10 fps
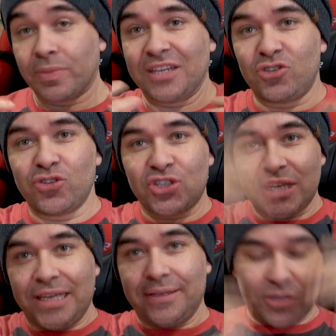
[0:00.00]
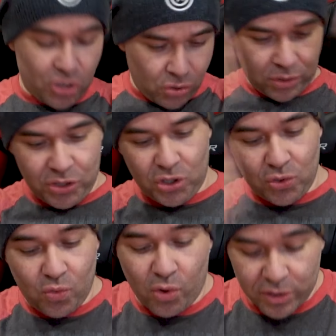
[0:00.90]
As you can see, total
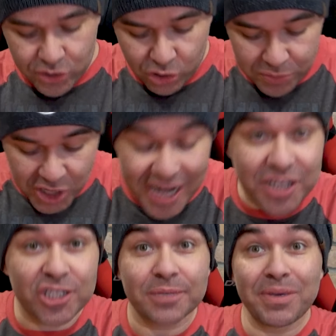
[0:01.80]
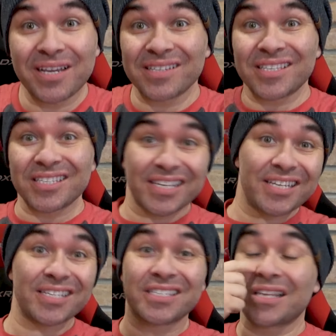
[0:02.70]
new wardrobe change because this
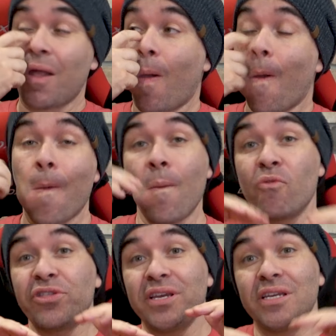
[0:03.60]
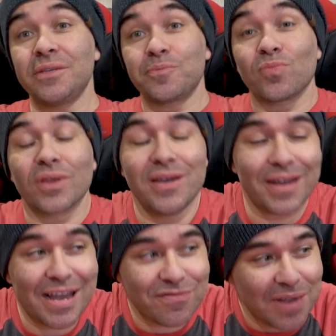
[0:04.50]
is the...
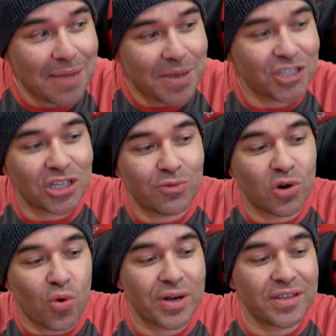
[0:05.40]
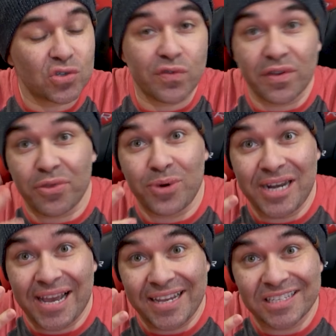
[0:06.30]
I'm actually recording this over
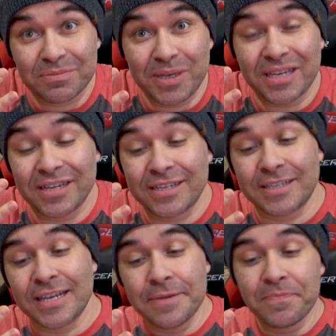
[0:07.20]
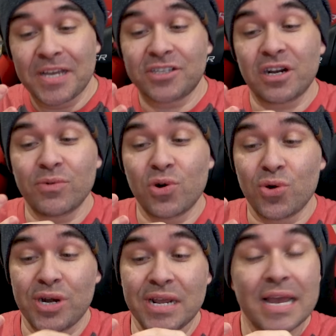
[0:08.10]
3 days because I started
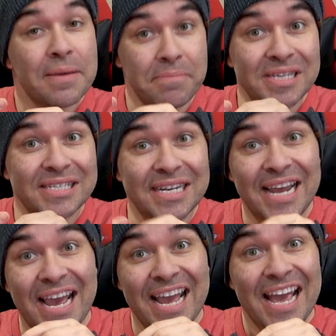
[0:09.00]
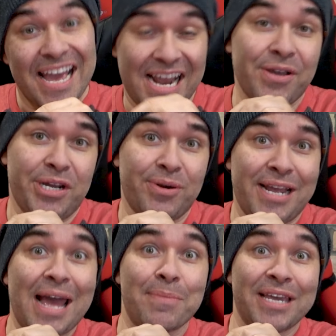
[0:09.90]
recording, missed a day, and now here I
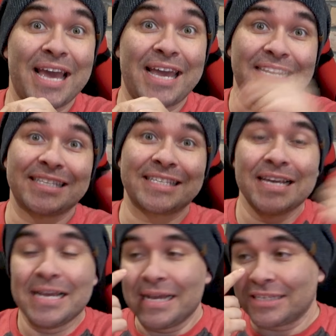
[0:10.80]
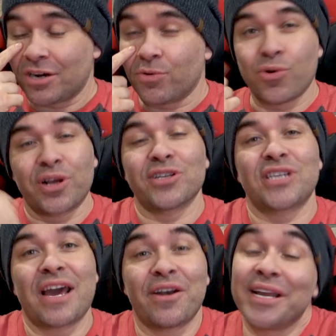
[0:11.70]
am again. I started recording on
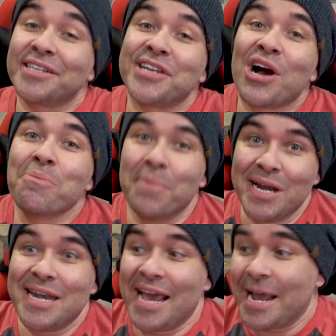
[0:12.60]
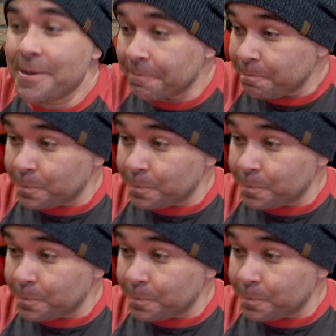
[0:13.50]
Saturday, it's now Monday.